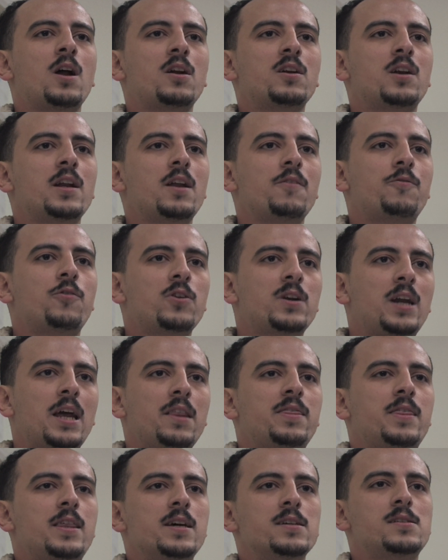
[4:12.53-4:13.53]
We're not going to
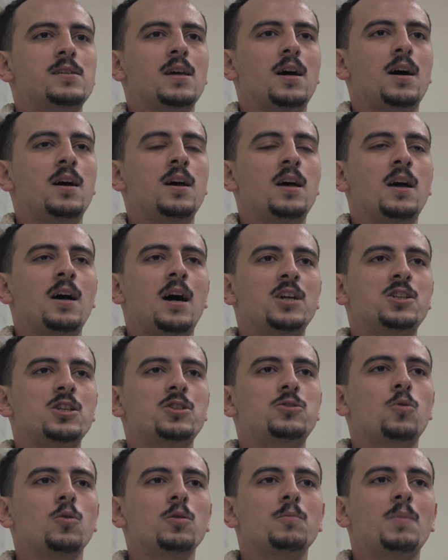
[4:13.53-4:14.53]
forget this. I
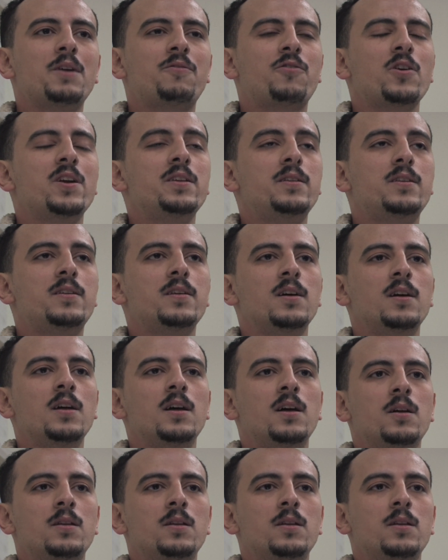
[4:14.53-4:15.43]
just told my friend